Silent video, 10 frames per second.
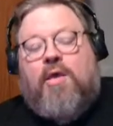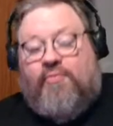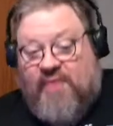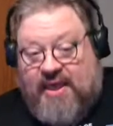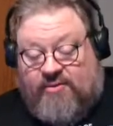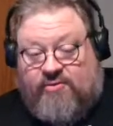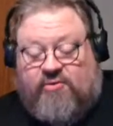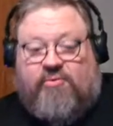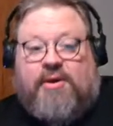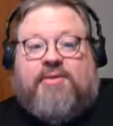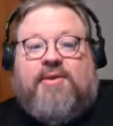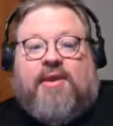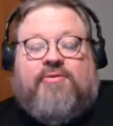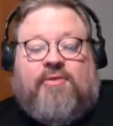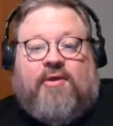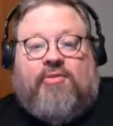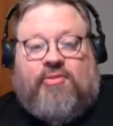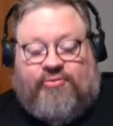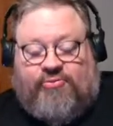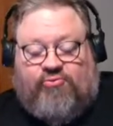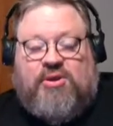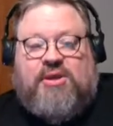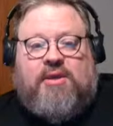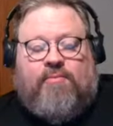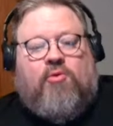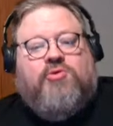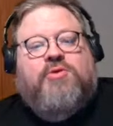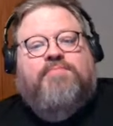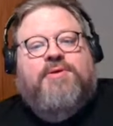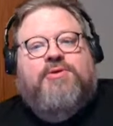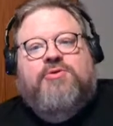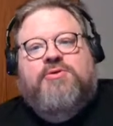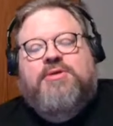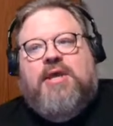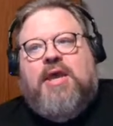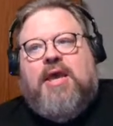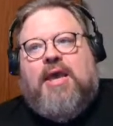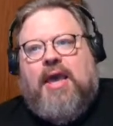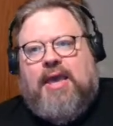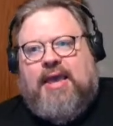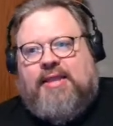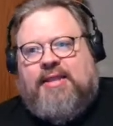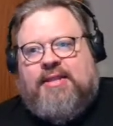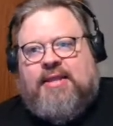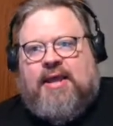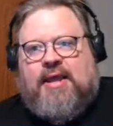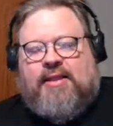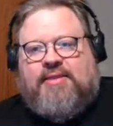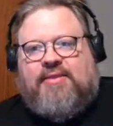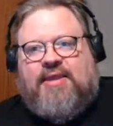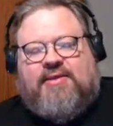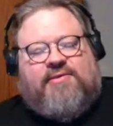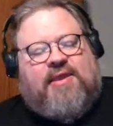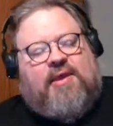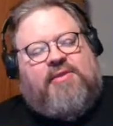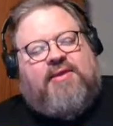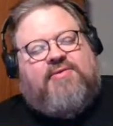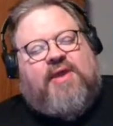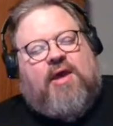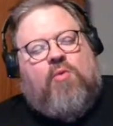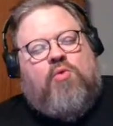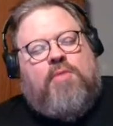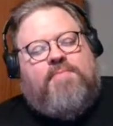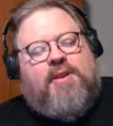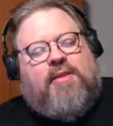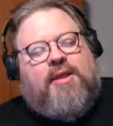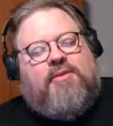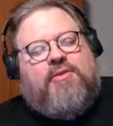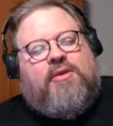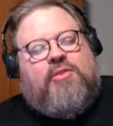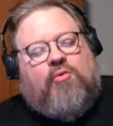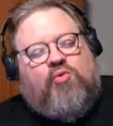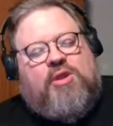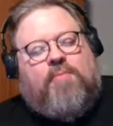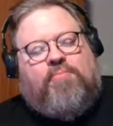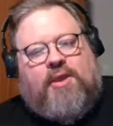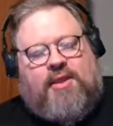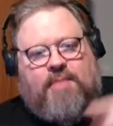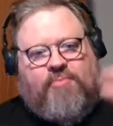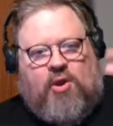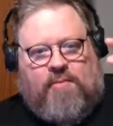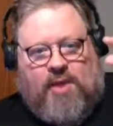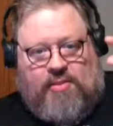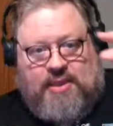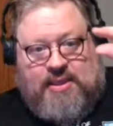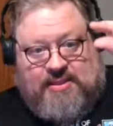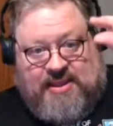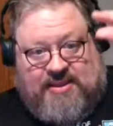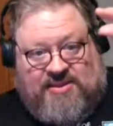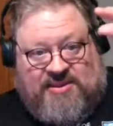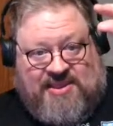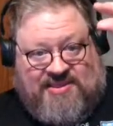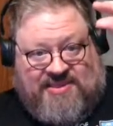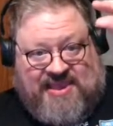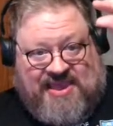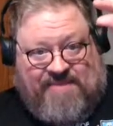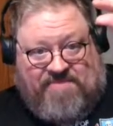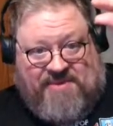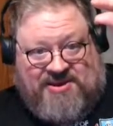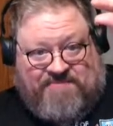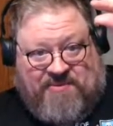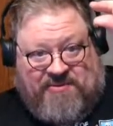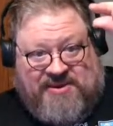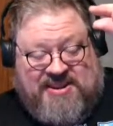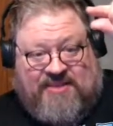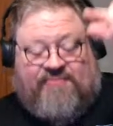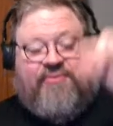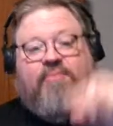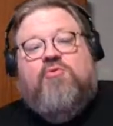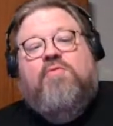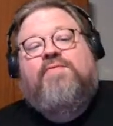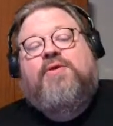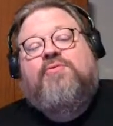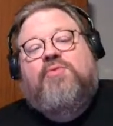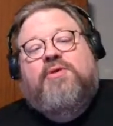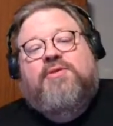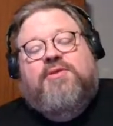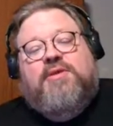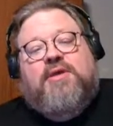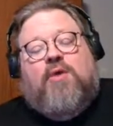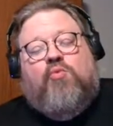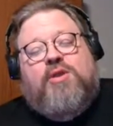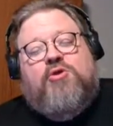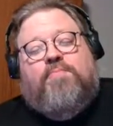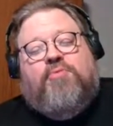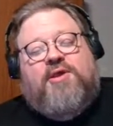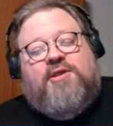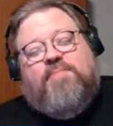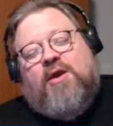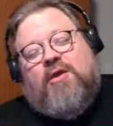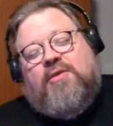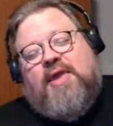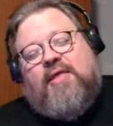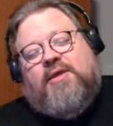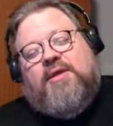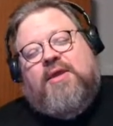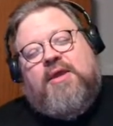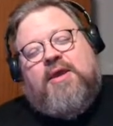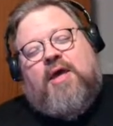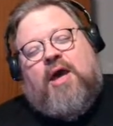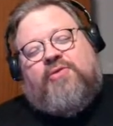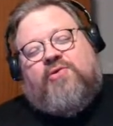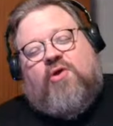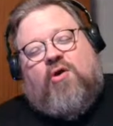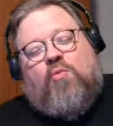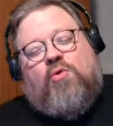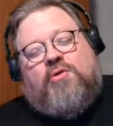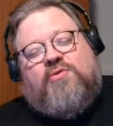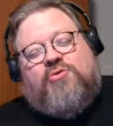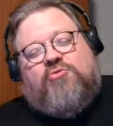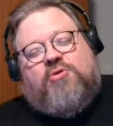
That is correct. Yes, the 3 motion pictures, and then like the next down would have been like the radio play, and I'm talking about like get that much beneath the movies was the radio plays by Daly, Star Wars, the